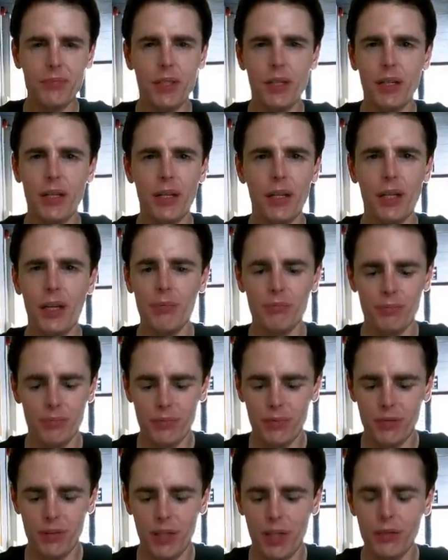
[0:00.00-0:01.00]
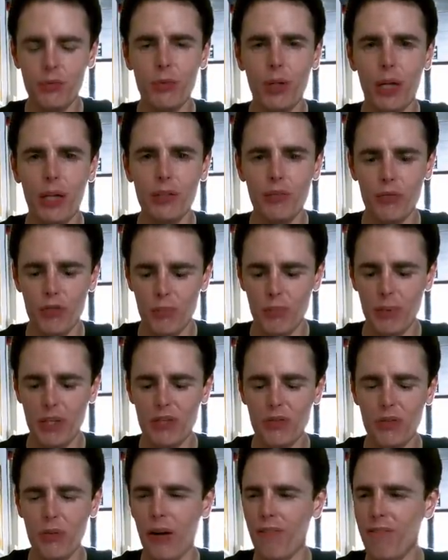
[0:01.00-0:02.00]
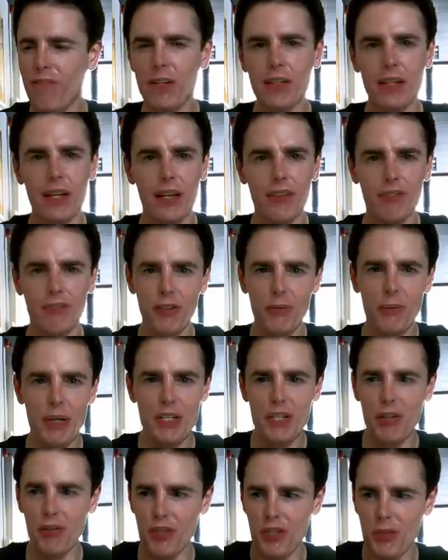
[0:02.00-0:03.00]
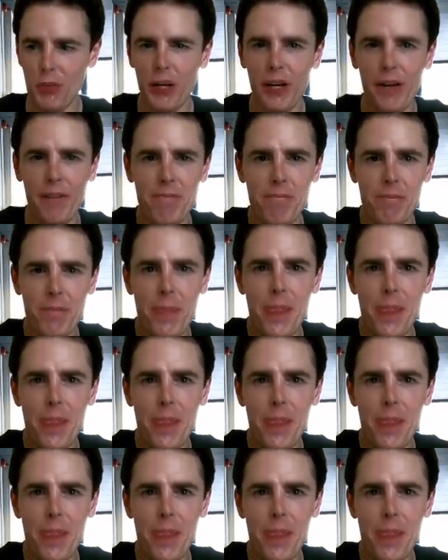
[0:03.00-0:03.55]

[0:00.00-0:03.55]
Yeah, I don't handle spice too. In fact, I can feel myself sweating.